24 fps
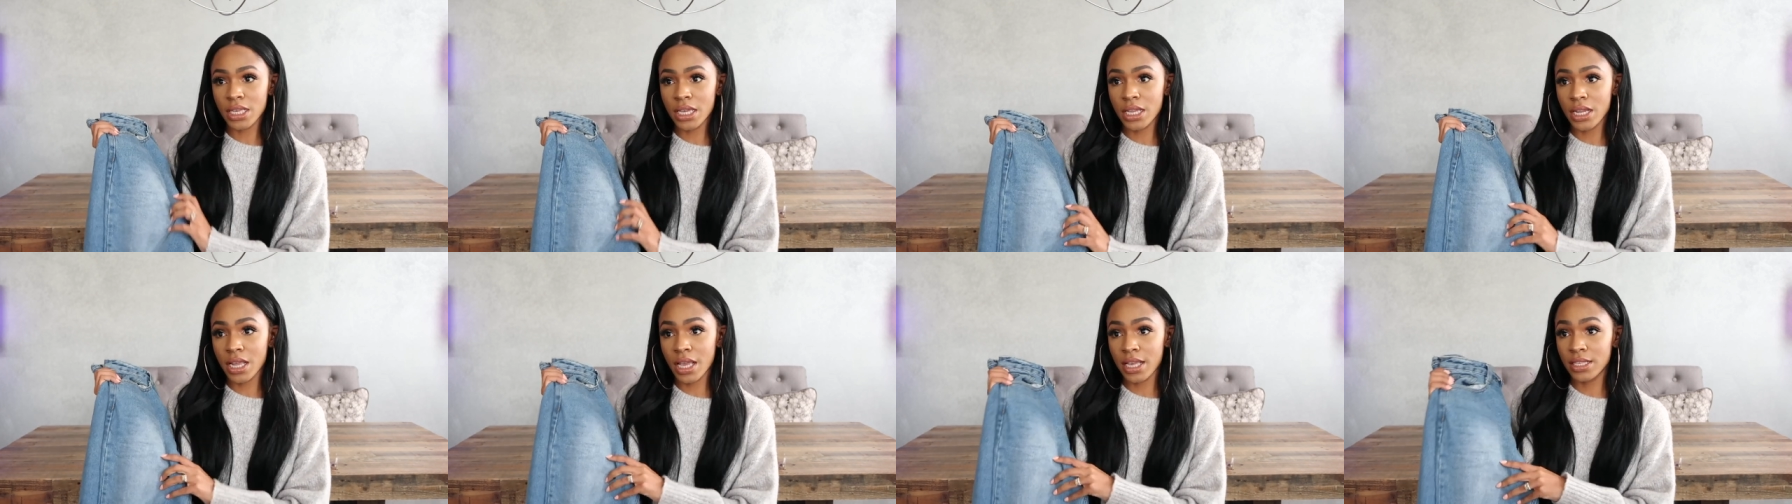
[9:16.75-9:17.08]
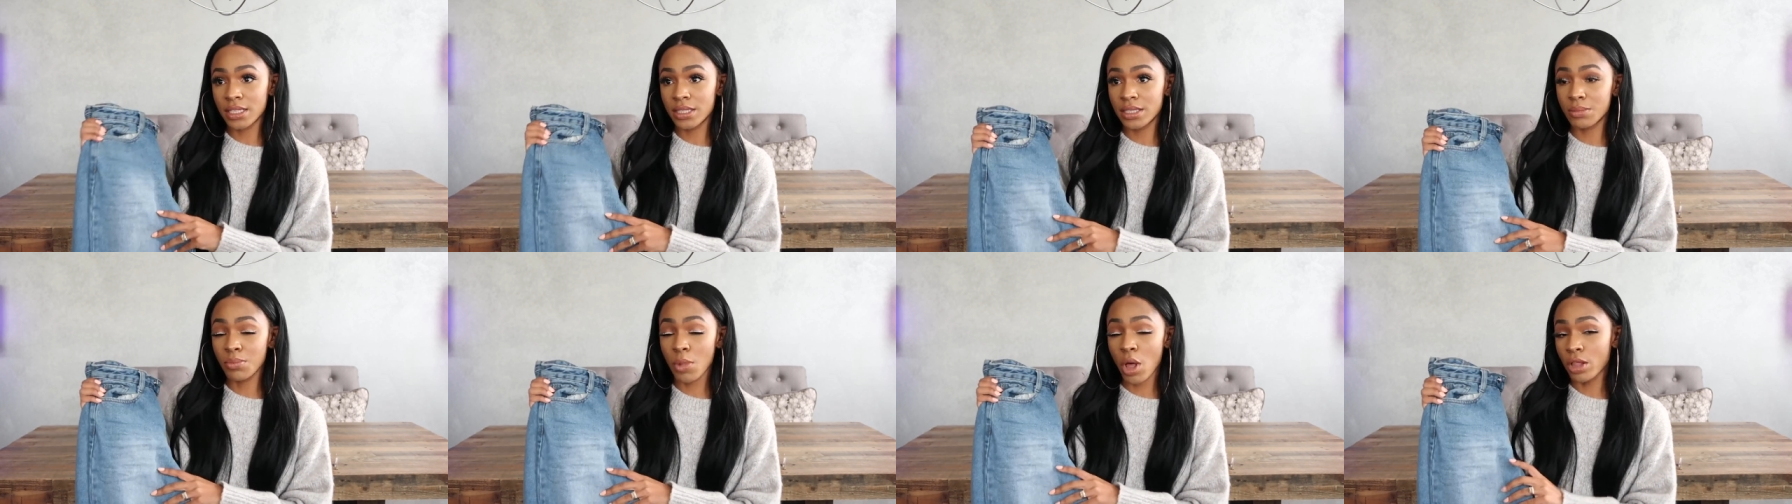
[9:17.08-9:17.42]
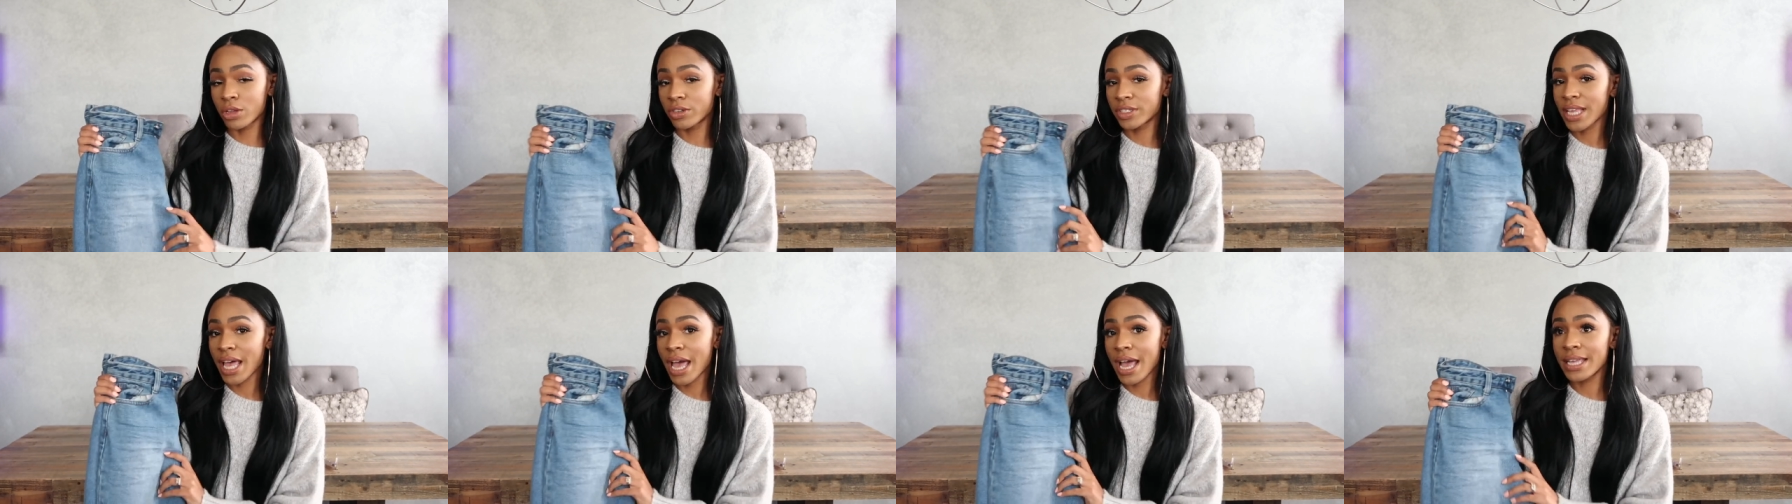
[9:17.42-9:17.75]
in a
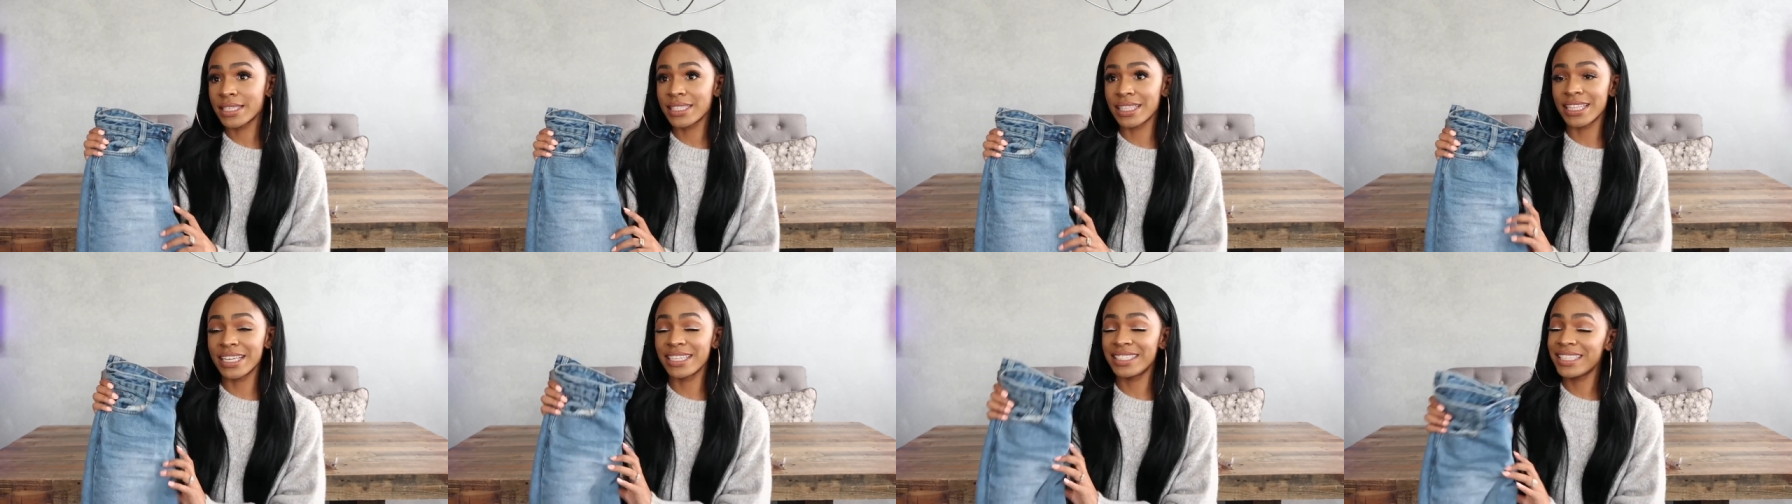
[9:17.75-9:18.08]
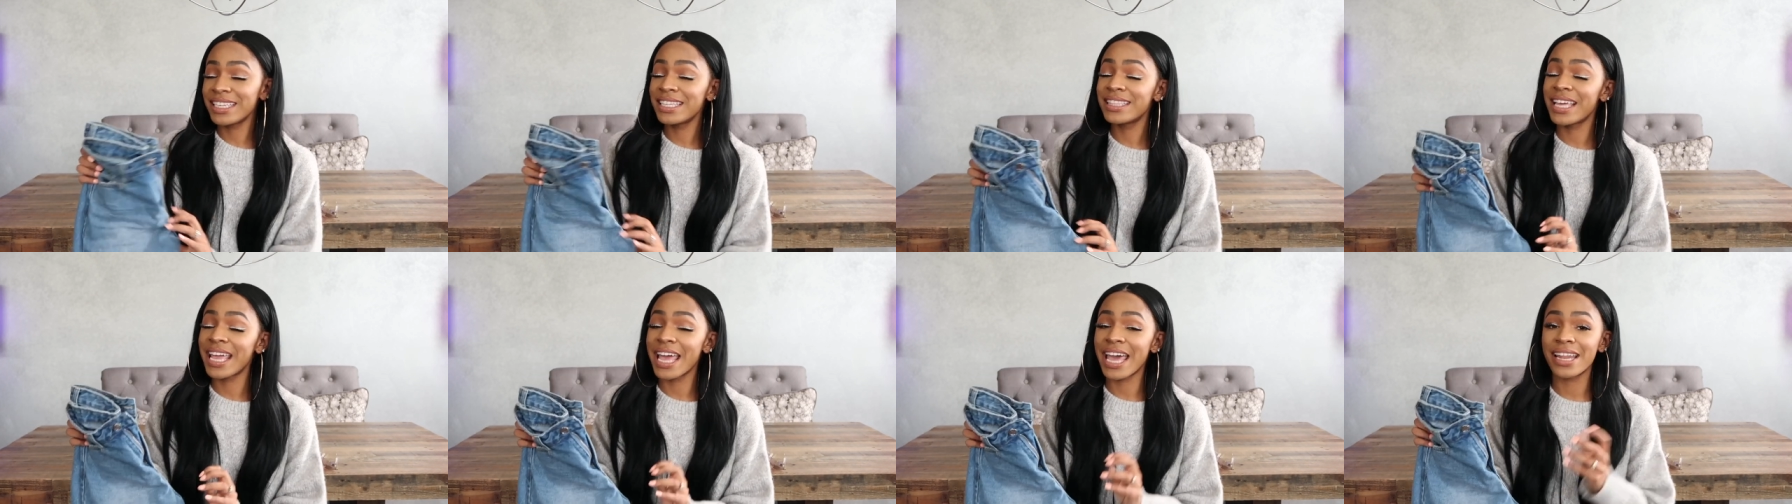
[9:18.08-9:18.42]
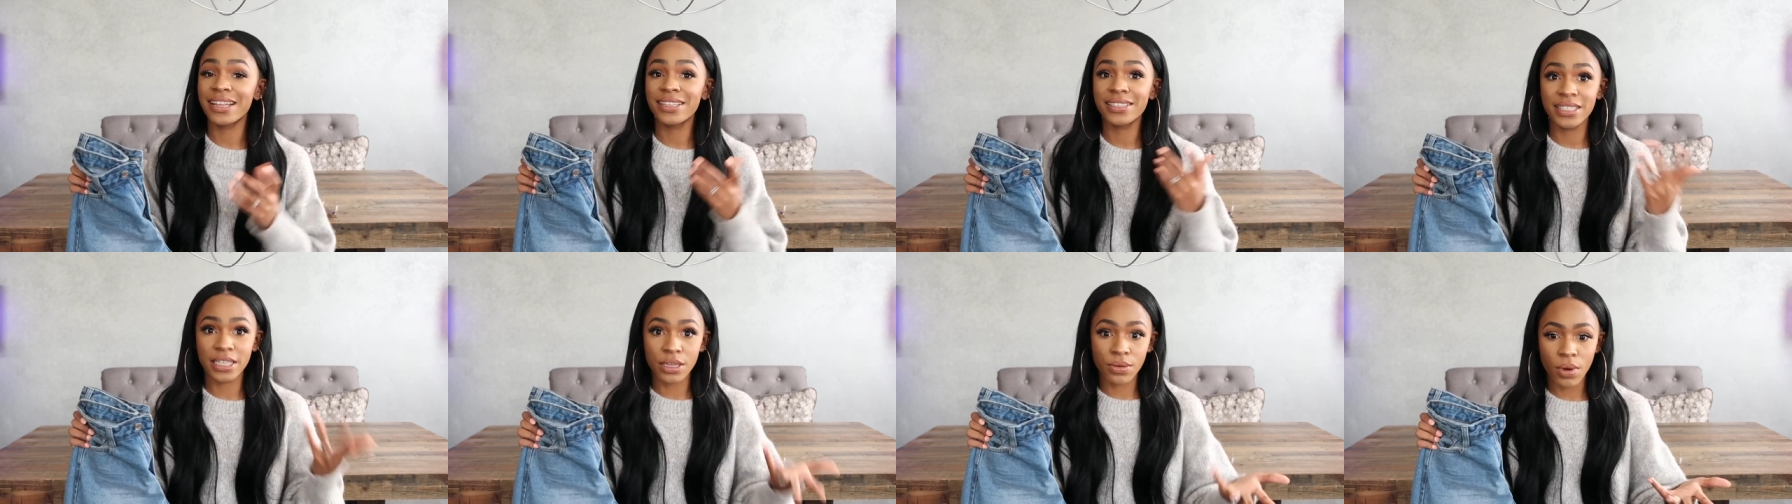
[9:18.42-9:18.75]
smaller size, and they did, they
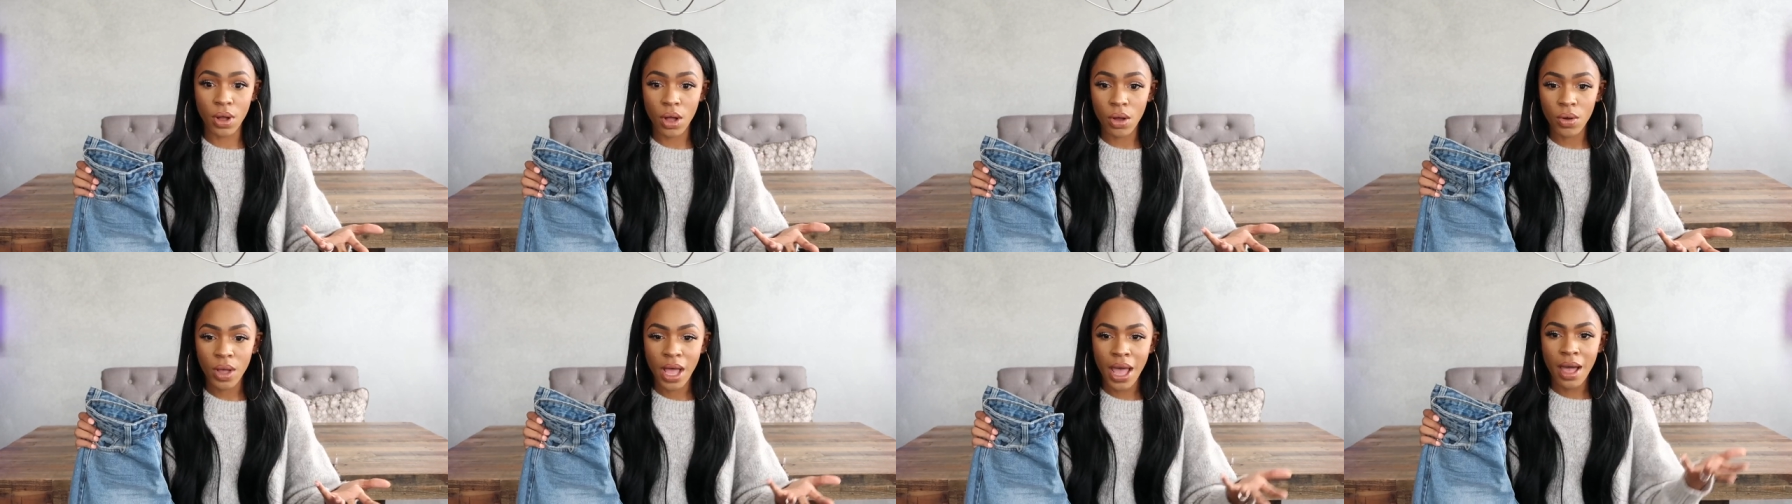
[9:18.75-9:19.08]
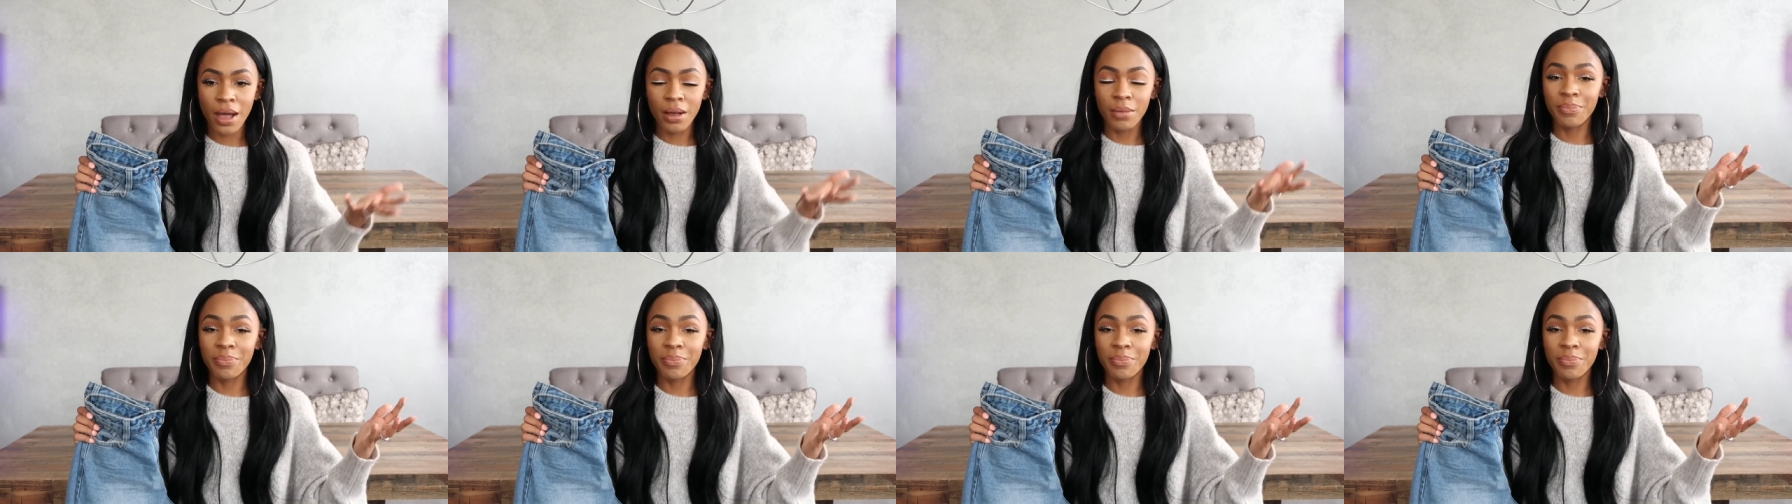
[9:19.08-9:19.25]
had a zero.